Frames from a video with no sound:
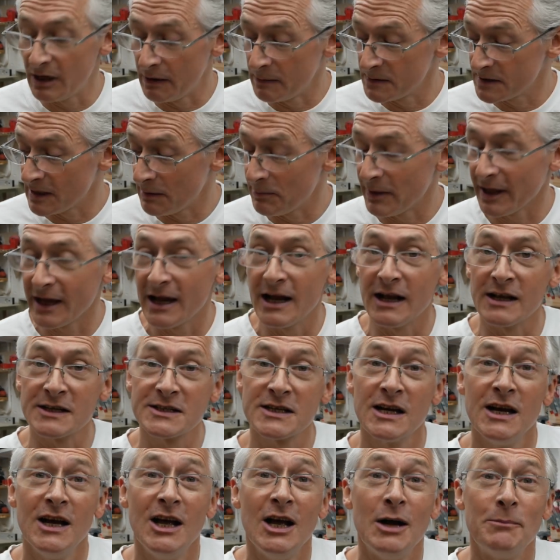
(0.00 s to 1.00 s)
doing something
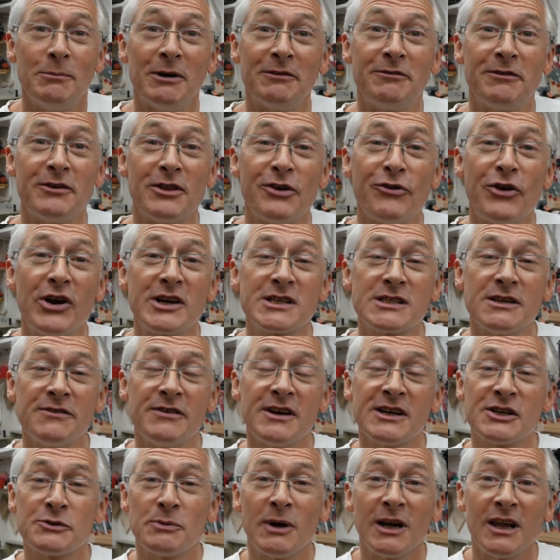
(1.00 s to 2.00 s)
else. But for the rest of
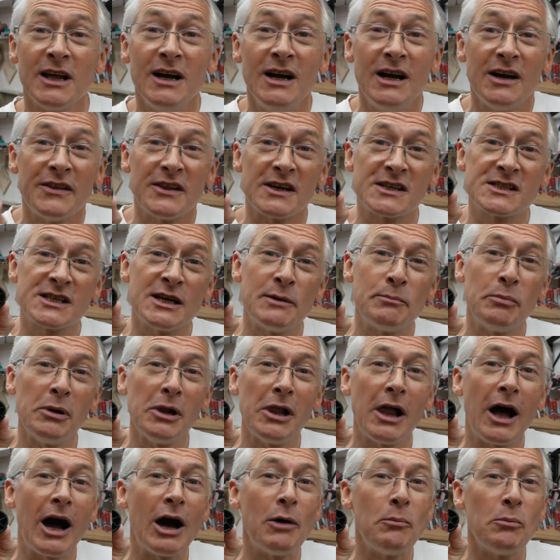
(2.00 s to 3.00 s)
us, well, the
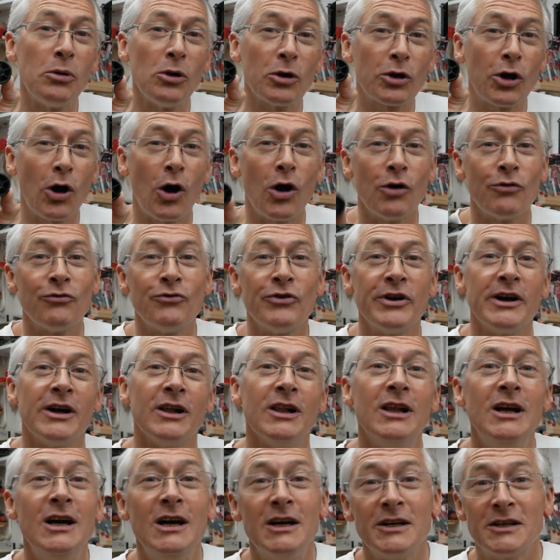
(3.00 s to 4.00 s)
simple, humble cotton
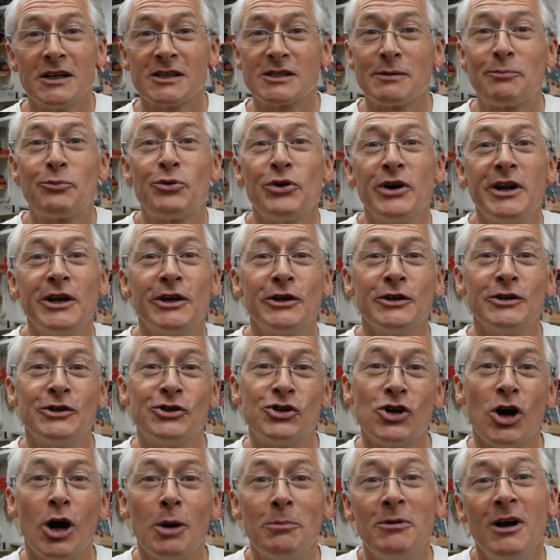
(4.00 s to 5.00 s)
reel does a pretty good
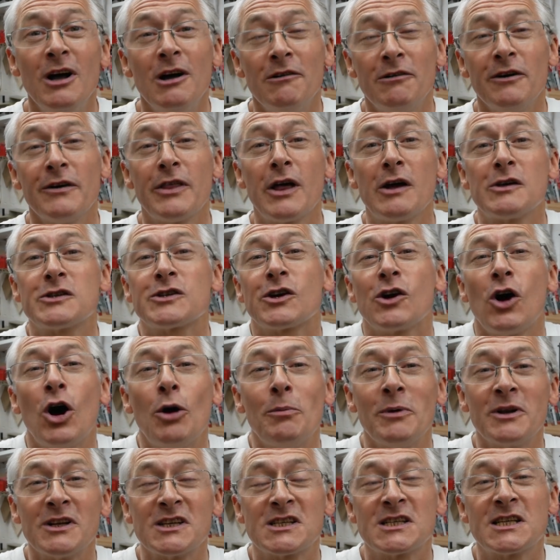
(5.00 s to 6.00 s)
job for those
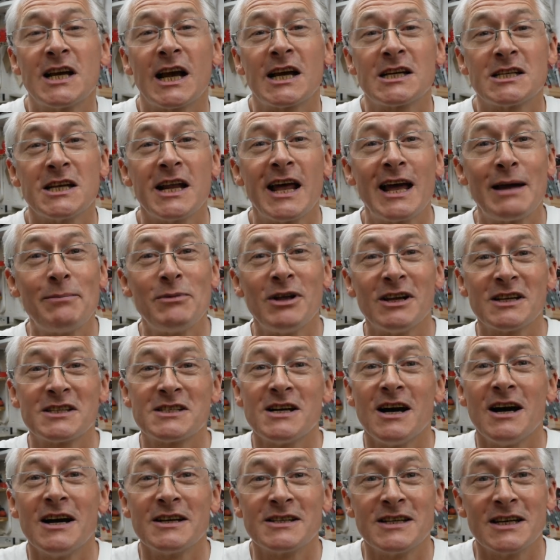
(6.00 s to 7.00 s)
common six and eight mil
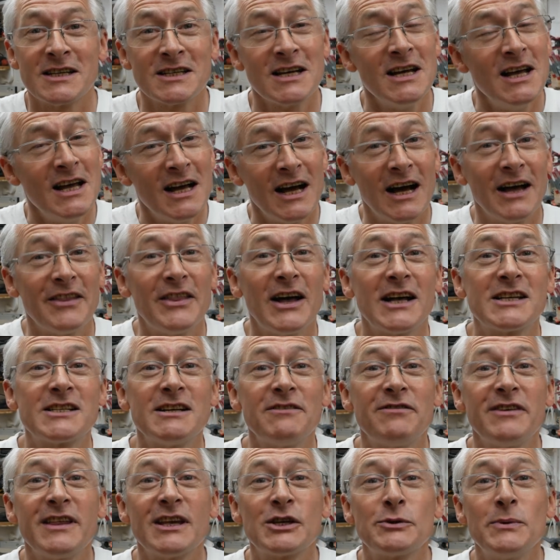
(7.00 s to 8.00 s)
sizes. Uh, that's
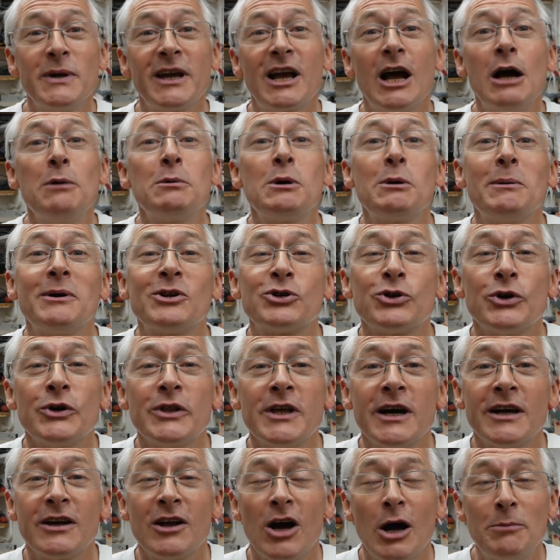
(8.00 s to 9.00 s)
it for this week. I hope you enjoyed
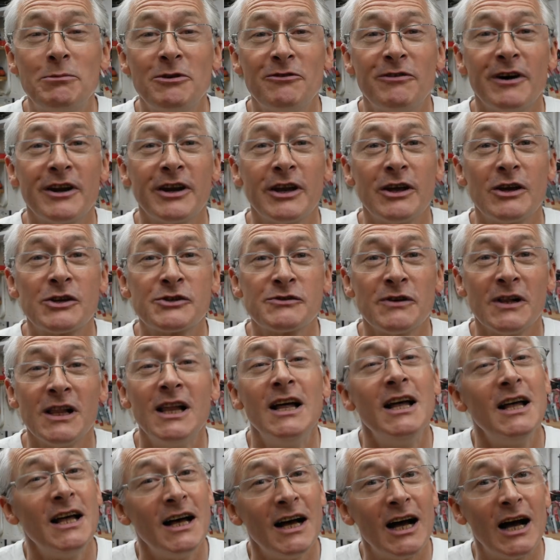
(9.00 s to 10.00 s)
that. Hope you found it useful.
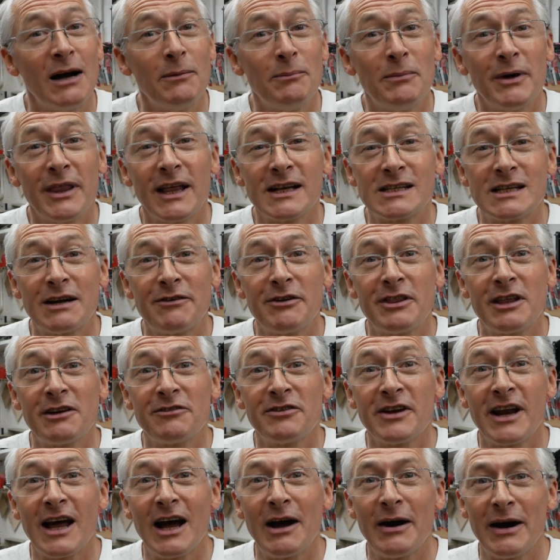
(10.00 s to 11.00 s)
Uh, but that's everything
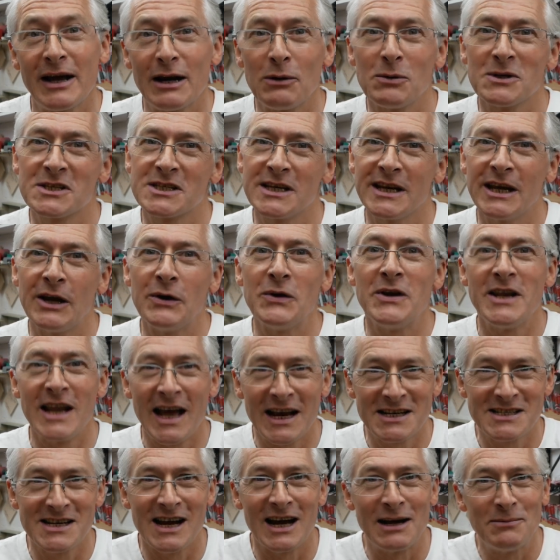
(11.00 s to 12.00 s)
for now, and I will see you
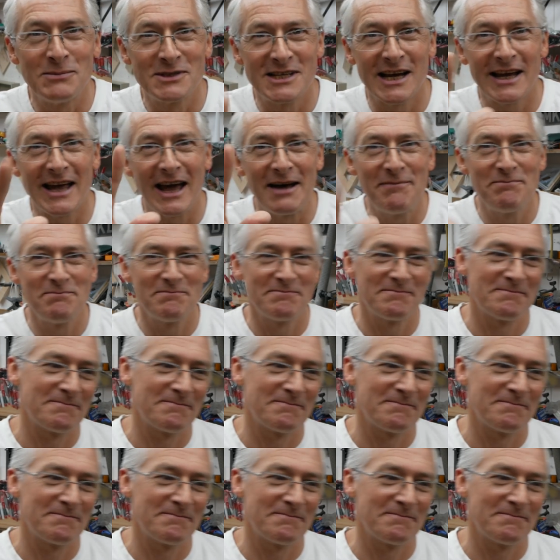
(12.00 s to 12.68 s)
next time. Take care.